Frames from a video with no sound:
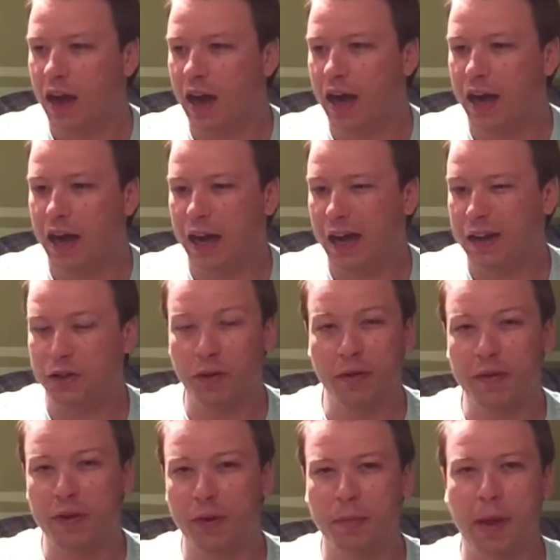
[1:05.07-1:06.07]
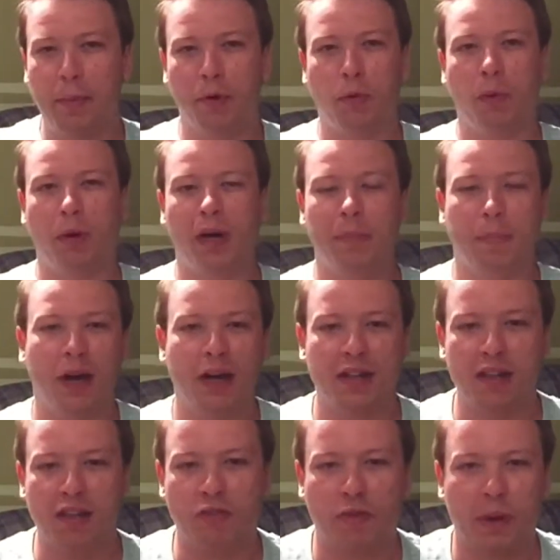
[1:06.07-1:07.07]
Uh, I uh, don't even remember where I
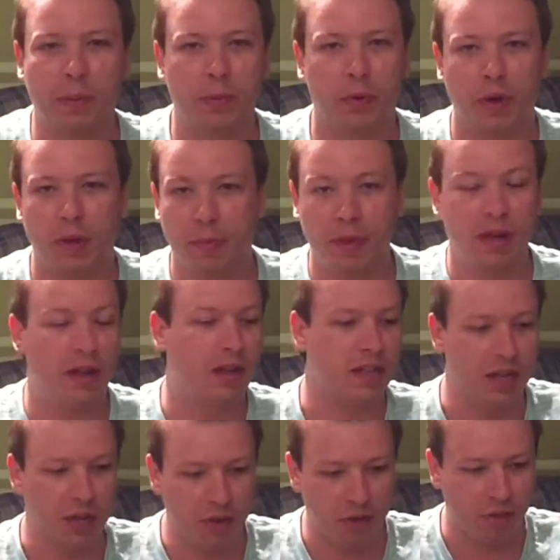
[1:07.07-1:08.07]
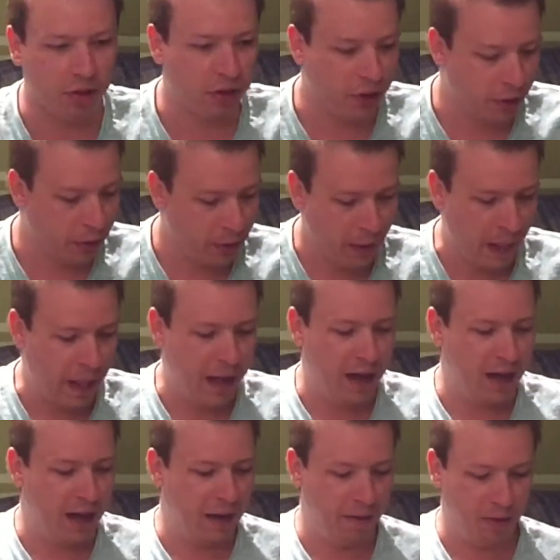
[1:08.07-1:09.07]
bought these from. It would have been uh, years ago.
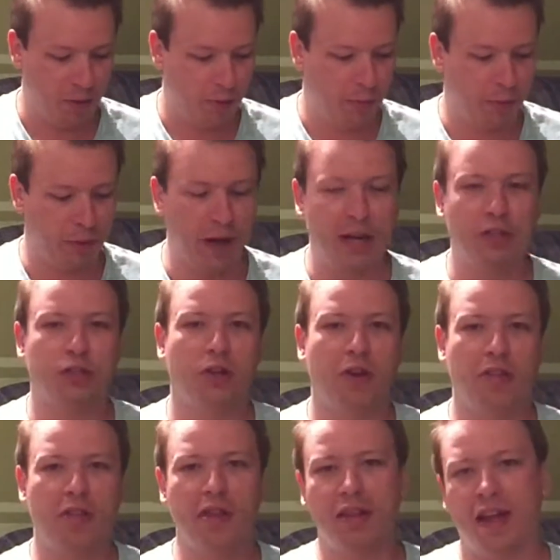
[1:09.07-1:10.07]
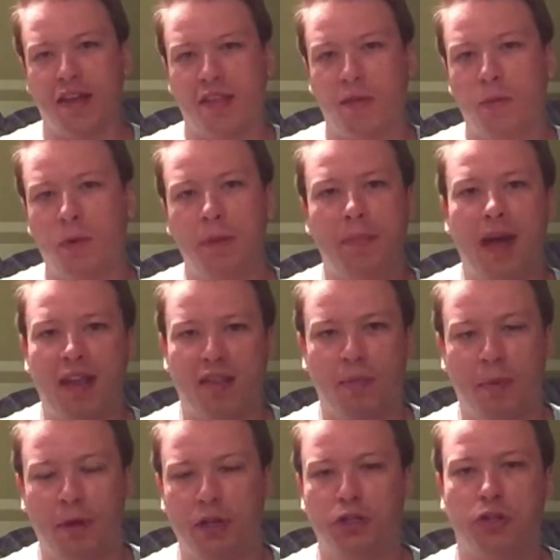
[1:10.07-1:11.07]
Uh, so Bryant jersey, that's the one
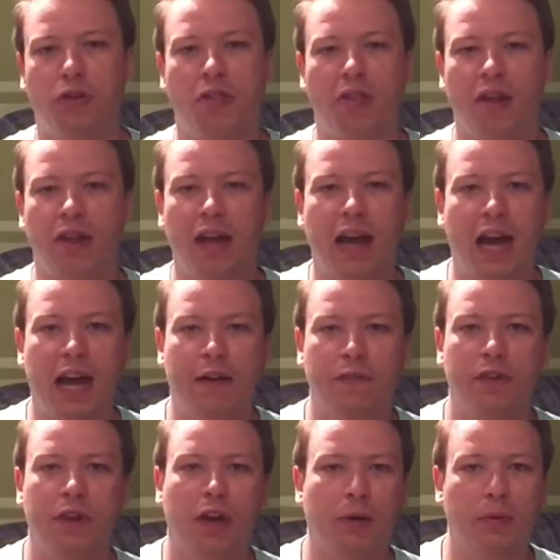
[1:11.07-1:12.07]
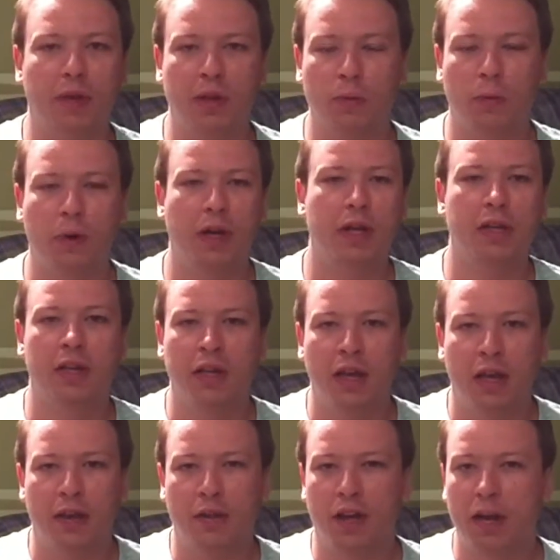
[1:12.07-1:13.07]
basketball jersey I have. Not really one,
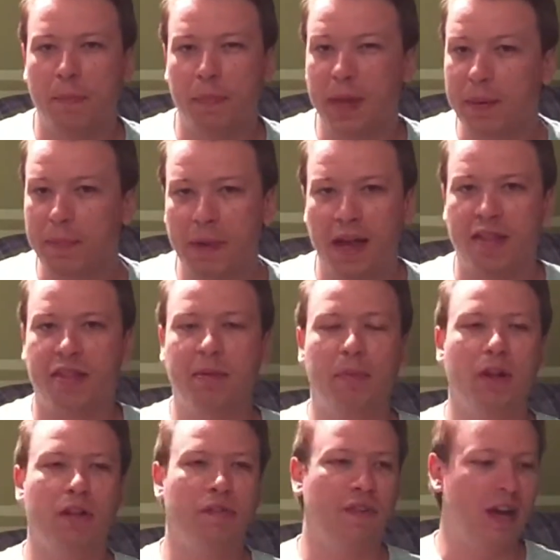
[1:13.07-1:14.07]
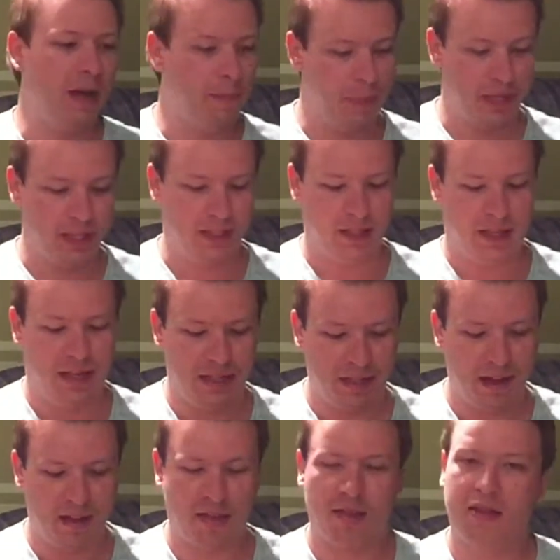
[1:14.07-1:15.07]
not a big basketball fan, but uh,
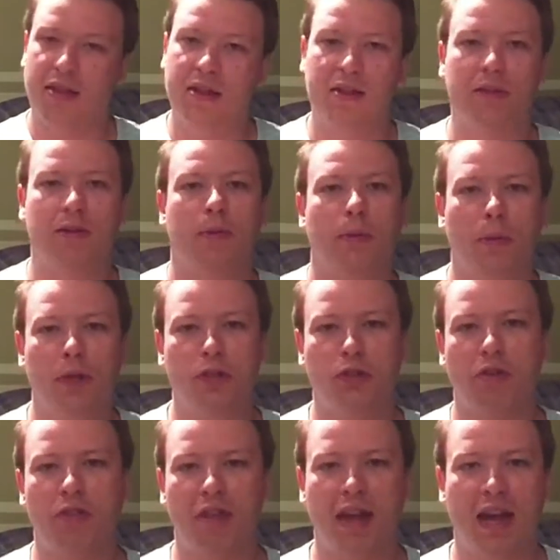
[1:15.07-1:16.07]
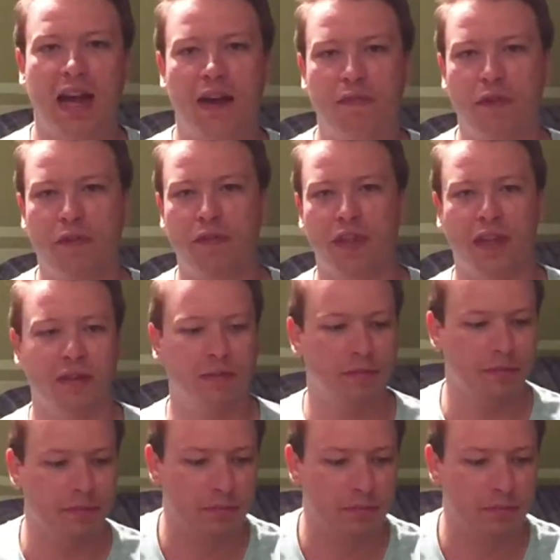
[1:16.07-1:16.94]
that's one jersey I have of it.